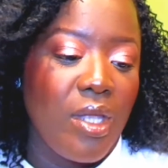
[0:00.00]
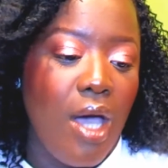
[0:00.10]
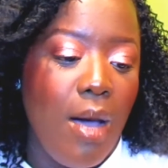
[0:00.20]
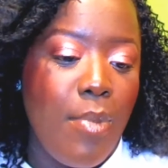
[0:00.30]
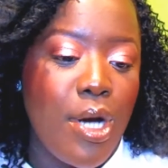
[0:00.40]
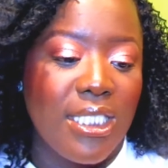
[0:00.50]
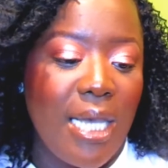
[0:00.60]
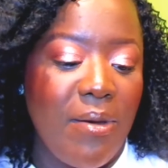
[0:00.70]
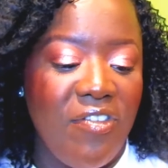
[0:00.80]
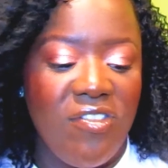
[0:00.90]
A burn
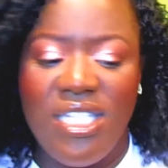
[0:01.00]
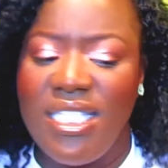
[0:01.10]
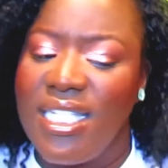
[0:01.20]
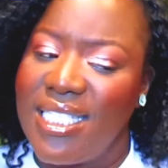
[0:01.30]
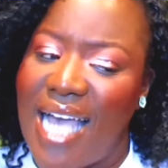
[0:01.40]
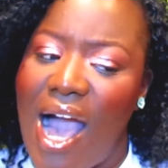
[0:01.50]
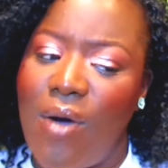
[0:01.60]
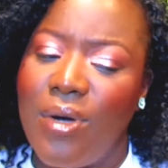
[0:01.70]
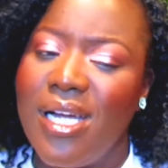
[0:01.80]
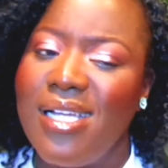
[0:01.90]
time of 56
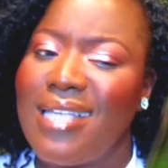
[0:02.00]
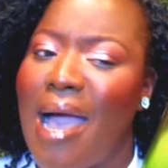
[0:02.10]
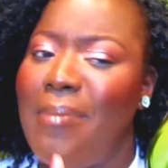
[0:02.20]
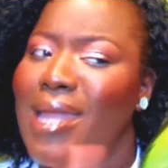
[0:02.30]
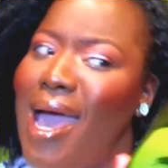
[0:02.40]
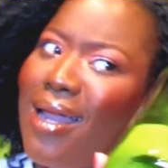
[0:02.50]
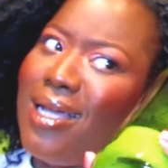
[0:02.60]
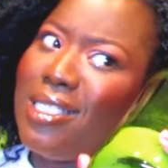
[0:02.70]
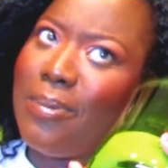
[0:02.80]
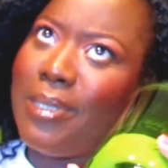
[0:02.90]
hours. I'm not
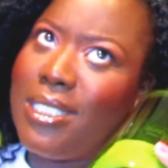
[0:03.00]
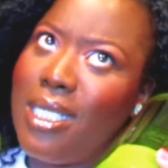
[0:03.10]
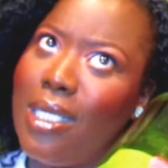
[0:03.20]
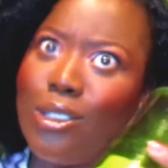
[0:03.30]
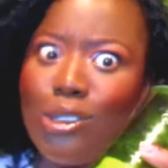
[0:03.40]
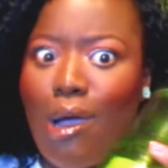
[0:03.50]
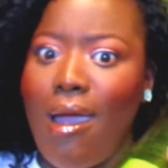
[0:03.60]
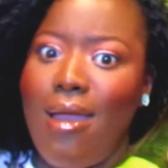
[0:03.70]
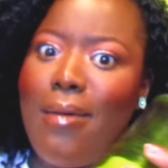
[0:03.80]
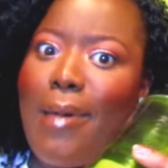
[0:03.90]
100%
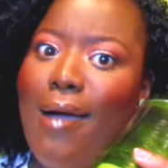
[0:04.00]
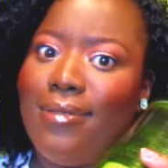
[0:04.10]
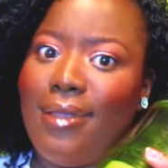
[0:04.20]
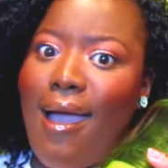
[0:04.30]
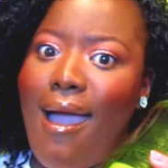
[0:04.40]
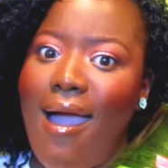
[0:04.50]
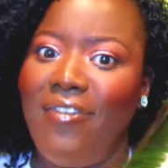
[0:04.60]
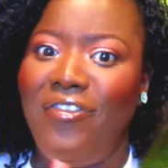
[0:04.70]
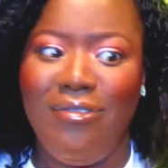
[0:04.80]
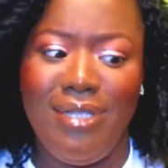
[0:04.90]
certain about
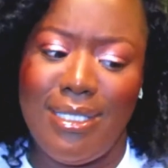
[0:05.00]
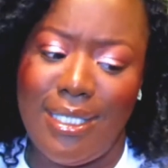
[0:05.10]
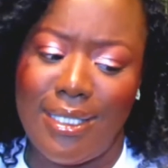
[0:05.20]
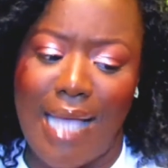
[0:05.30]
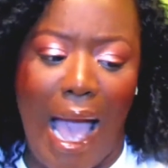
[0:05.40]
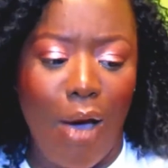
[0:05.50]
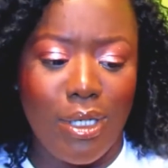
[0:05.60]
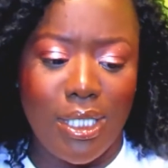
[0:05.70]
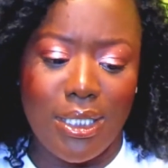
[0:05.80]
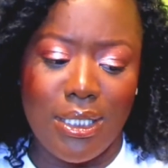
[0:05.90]
that. 56
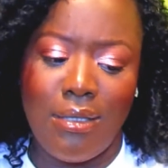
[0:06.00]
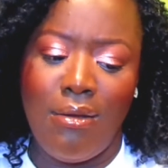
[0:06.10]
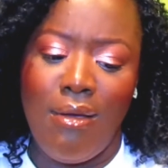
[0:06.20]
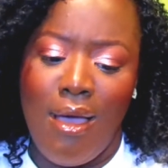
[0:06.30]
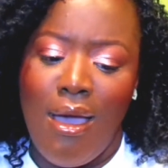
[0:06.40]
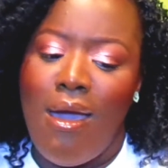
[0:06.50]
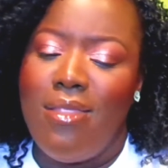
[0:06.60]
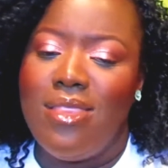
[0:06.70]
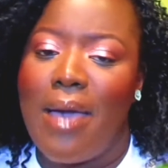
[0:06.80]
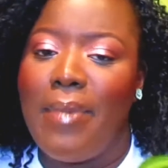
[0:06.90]
hours.
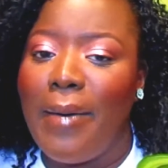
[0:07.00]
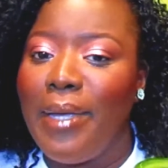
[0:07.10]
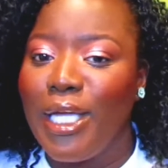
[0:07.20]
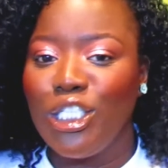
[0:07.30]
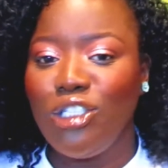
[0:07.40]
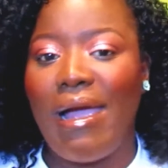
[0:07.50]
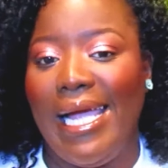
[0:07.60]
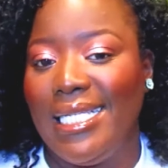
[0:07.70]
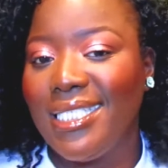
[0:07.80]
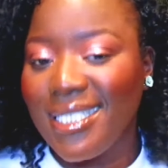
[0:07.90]
That might be a
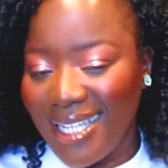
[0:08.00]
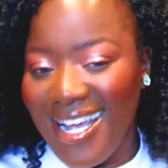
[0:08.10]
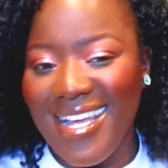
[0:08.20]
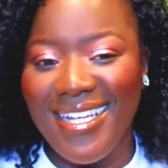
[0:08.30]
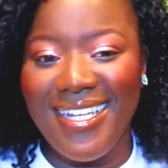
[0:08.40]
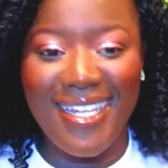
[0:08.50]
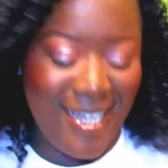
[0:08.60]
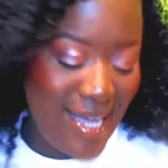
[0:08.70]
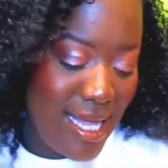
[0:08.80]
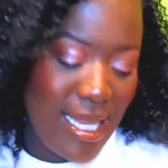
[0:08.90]
stretch.
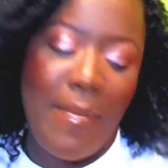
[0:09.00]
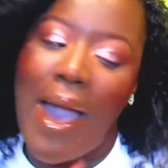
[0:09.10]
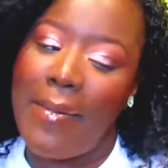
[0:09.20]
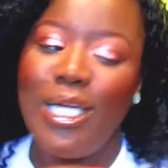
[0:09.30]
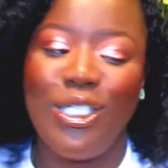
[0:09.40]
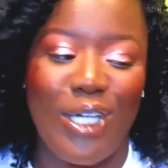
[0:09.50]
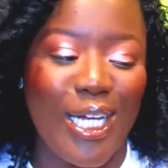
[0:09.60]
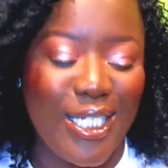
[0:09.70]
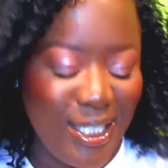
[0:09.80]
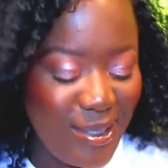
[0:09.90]
That might be a
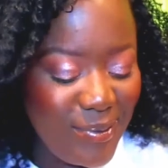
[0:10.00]
stretch.